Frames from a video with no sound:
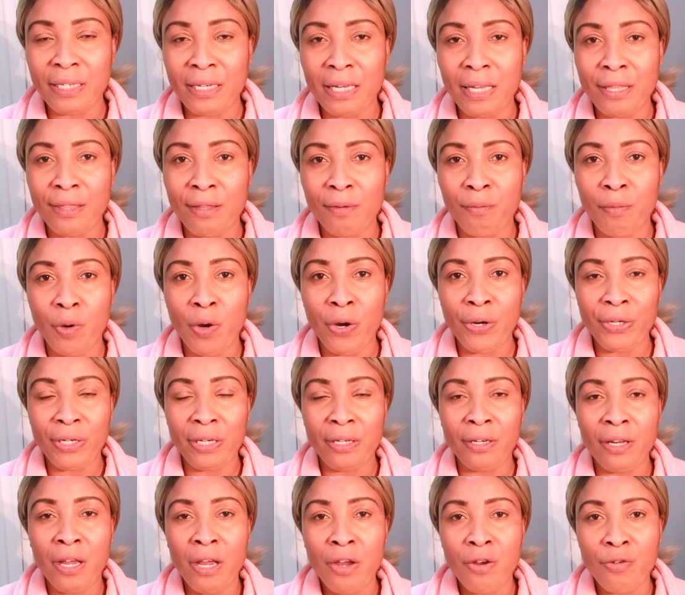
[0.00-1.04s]
in the
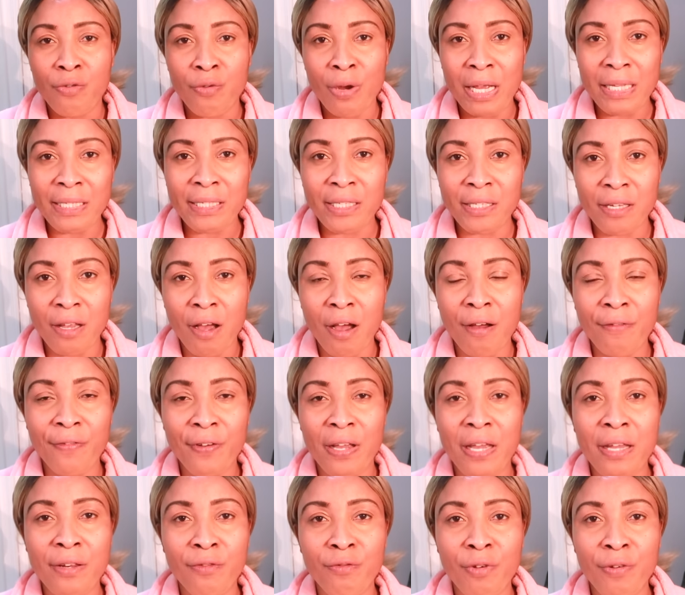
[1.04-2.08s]
morning, rinse off
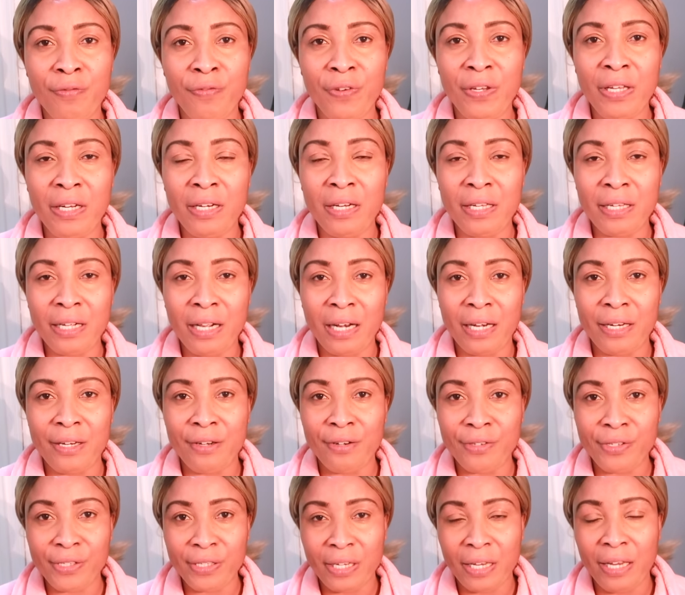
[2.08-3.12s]
and reveal clear
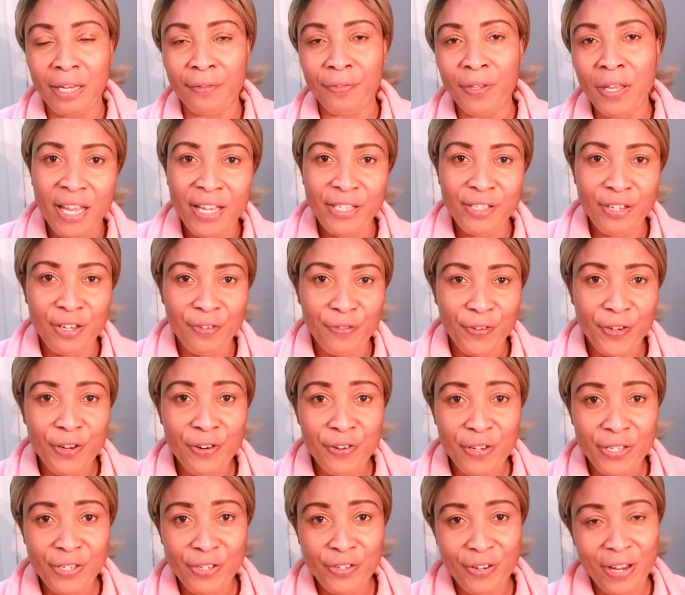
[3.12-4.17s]
skin. So if you're
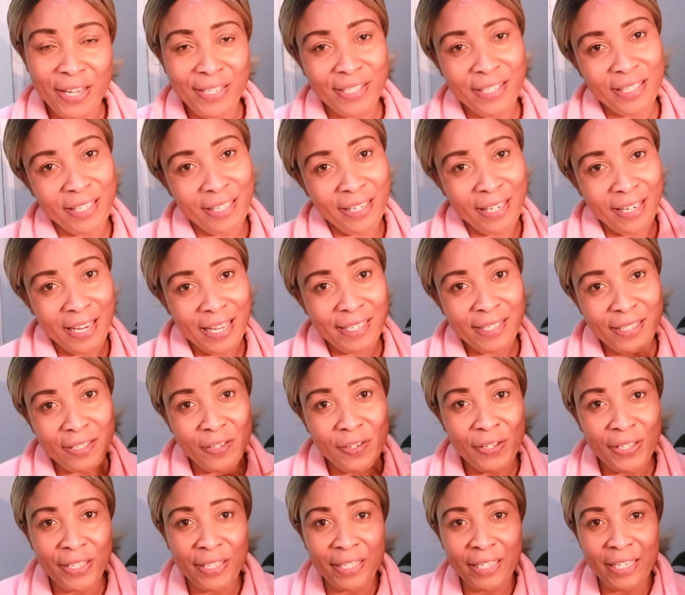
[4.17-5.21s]
interested, let's go
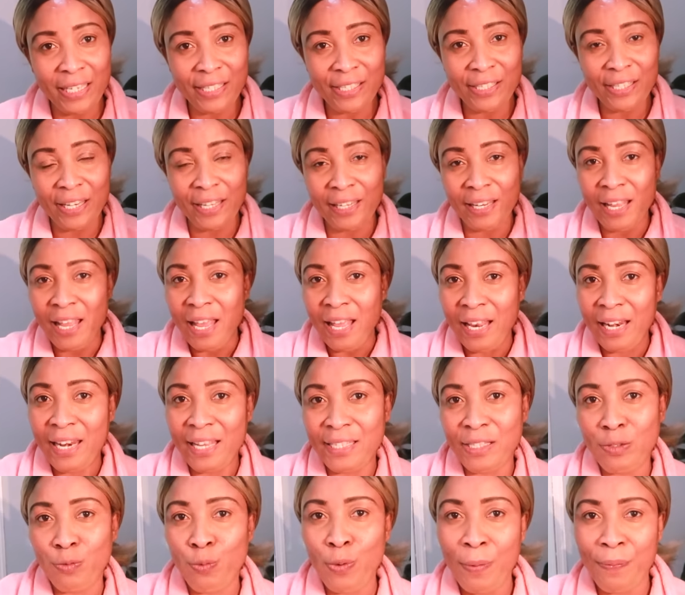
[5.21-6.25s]
in the kitchen.
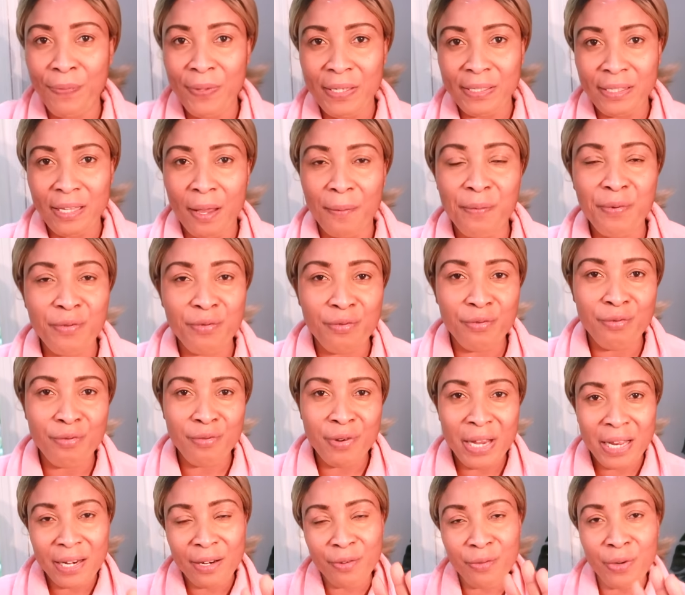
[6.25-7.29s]
Let's whip this up
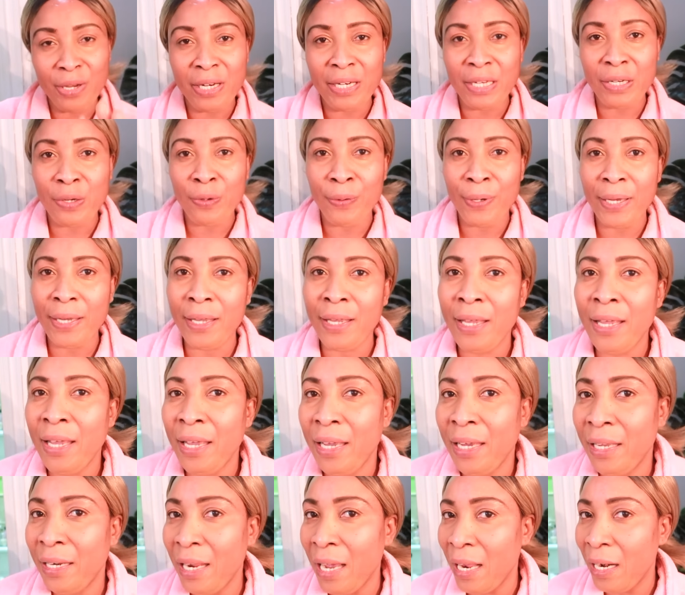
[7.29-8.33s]
really, really quick.
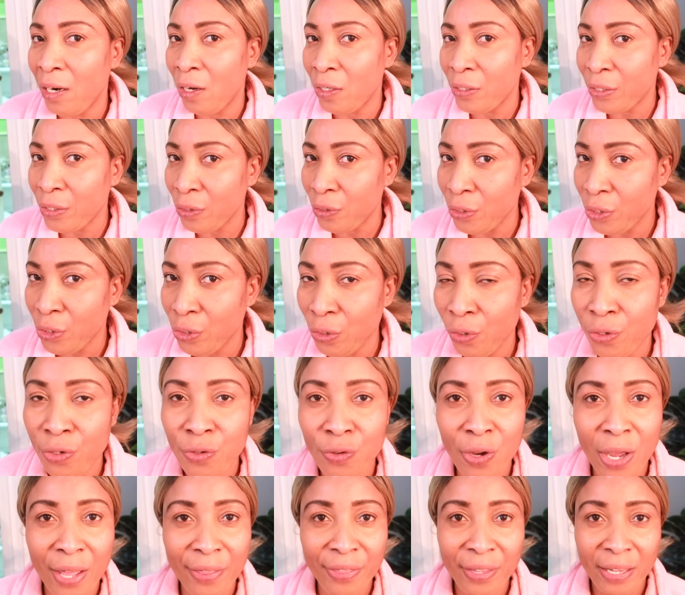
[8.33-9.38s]
And I'll also show you
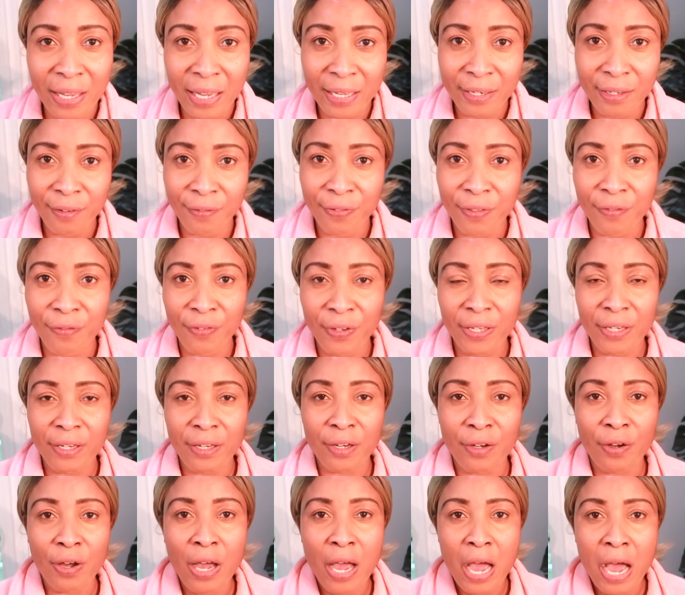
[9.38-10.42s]
at the end of the
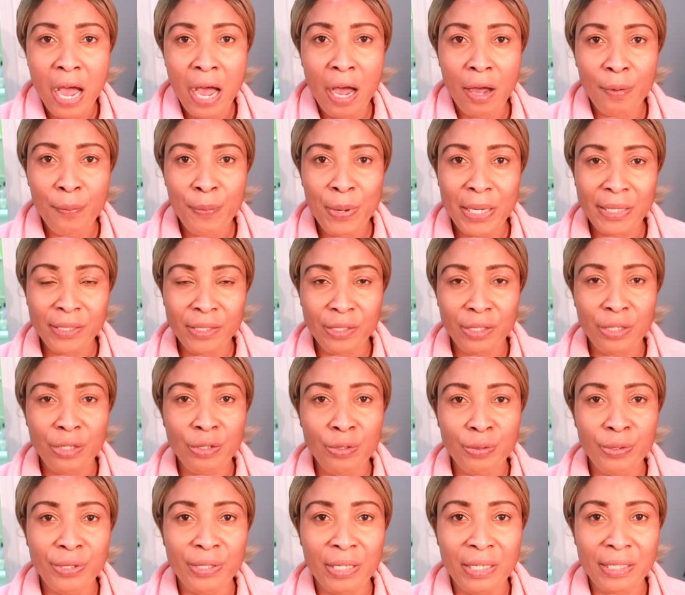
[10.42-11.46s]
video how best to
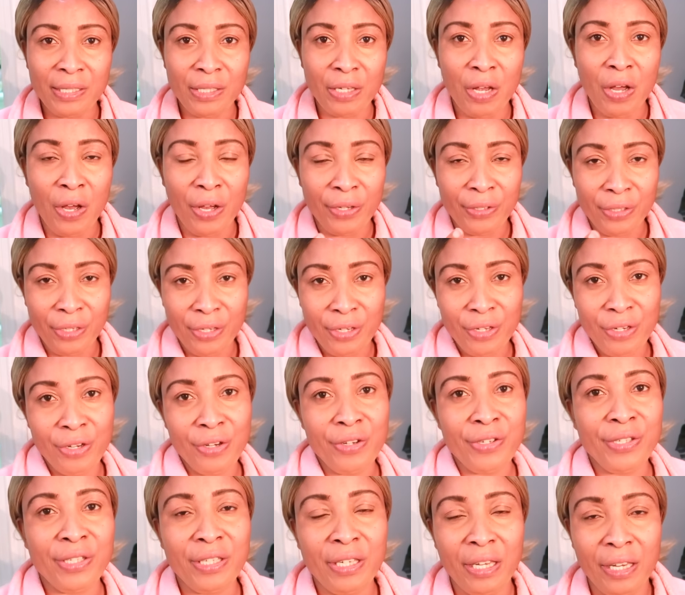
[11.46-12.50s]
use this on your
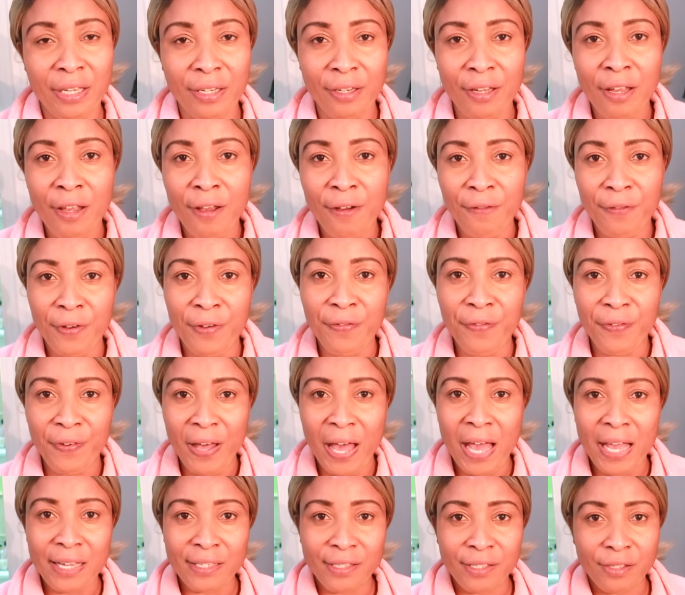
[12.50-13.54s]
skin for
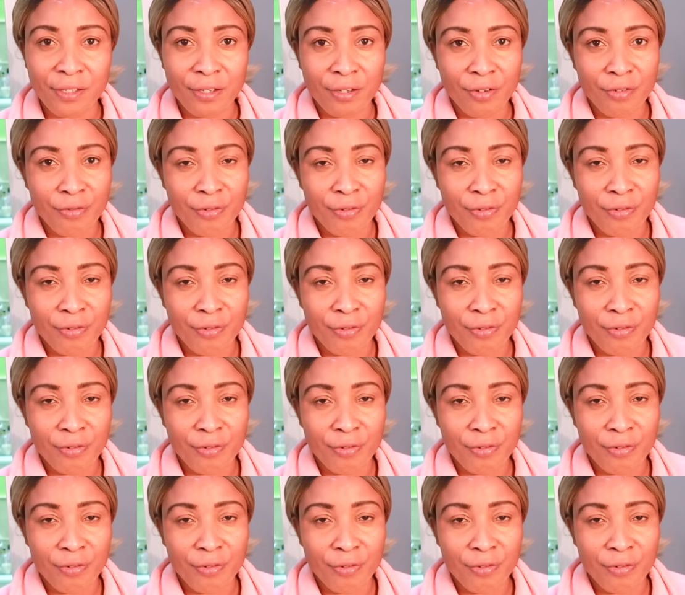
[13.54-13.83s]
fast